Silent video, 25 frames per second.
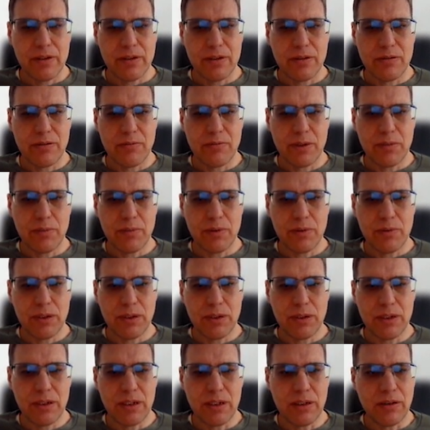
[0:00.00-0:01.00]
So maybe
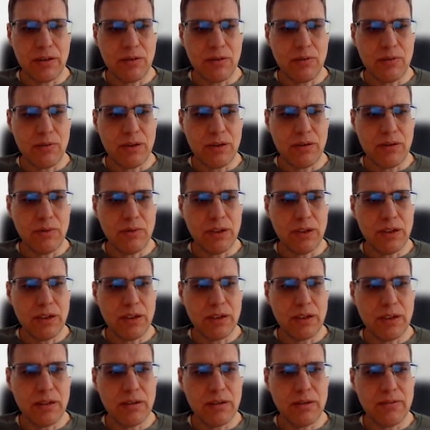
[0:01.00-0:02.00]
with that one, we
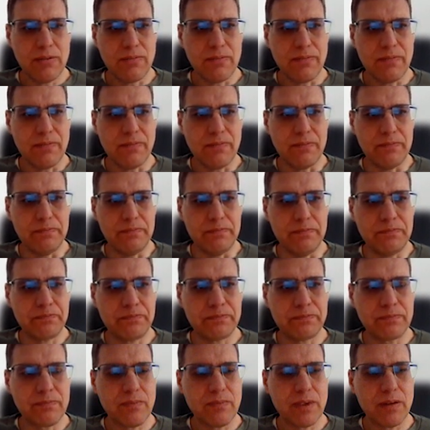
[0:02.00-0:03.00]
can
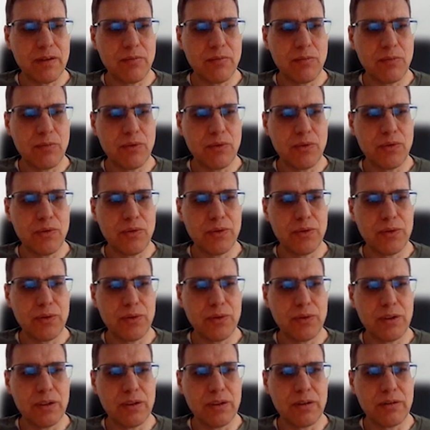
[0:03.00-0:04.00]
move
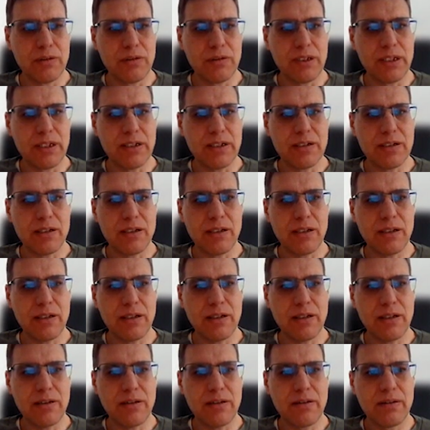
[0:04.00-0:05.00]
to the next
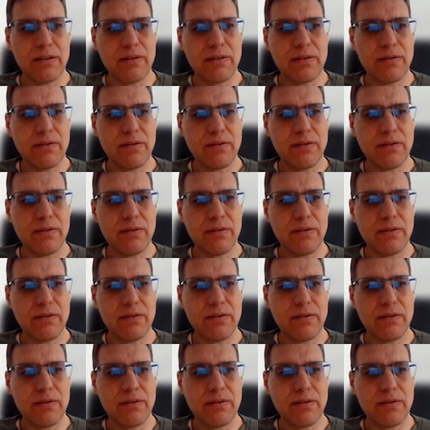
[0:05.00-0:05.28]
slide.